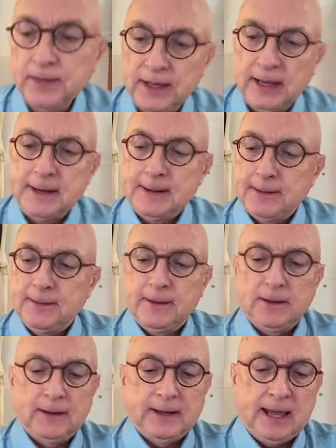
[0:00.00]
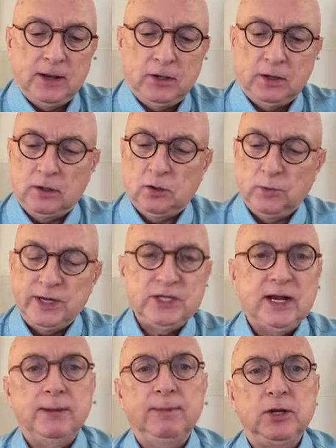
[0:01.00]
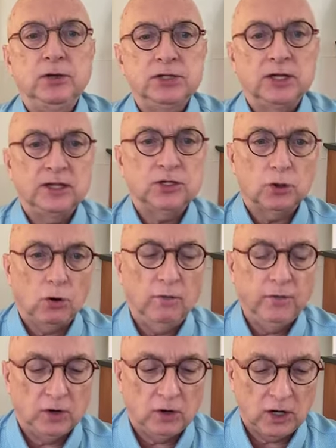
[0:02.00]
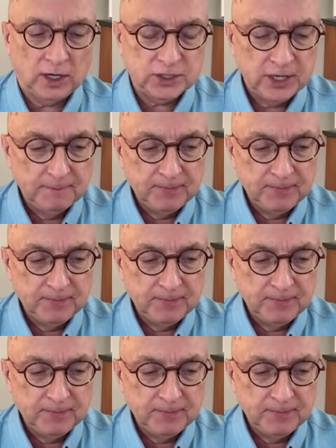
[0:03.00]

And again, the reason I'd be using this over gauze